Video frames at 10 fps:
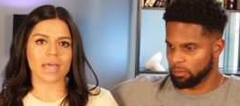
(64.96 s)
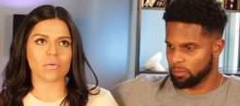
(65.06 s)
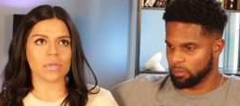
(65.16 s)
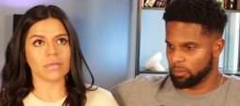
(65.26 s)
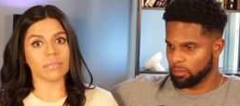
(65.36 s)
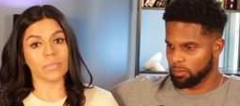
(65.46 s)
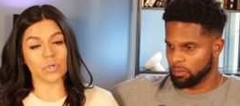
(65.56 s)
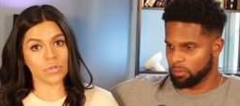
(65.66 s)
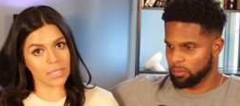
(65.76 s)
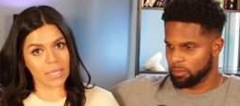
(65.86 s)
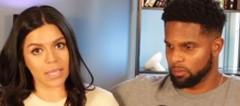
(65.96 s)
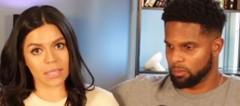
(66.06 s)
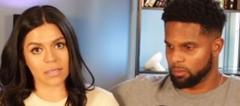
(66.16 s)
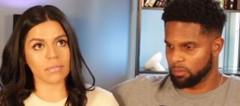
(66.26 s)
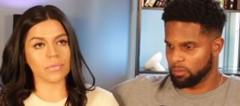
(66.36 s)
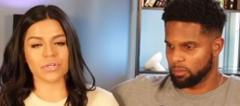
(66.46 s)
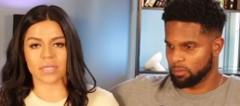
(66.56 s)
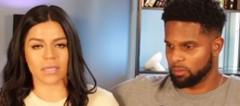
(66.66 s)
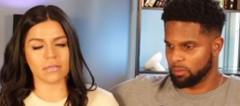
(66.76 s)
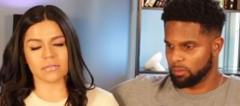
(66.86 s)
Speaker 1: that we communicate.
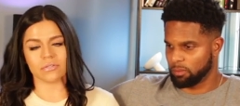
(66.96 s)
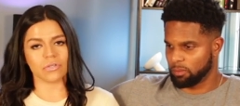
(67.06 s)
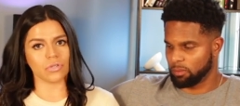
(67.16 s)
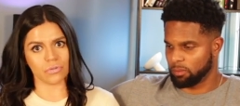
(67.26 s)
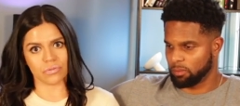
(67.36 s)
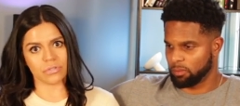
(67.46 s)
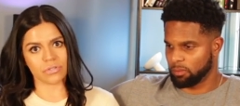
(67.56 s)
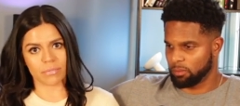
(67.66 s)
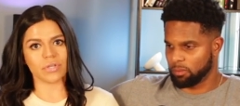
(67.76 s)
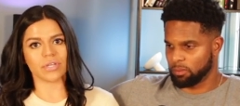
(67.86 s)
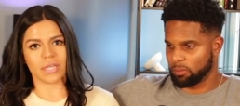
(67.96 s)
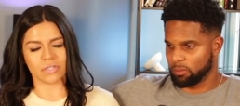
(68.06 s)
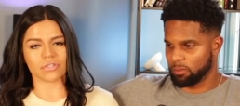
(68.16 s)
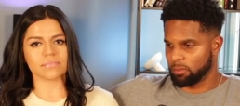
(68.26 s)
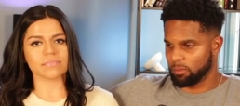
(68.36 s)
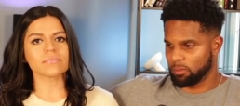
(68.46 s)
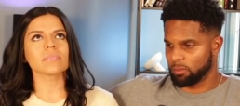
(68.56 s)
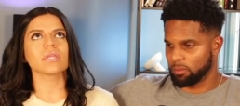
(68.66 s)
Communicate is huge. Communication.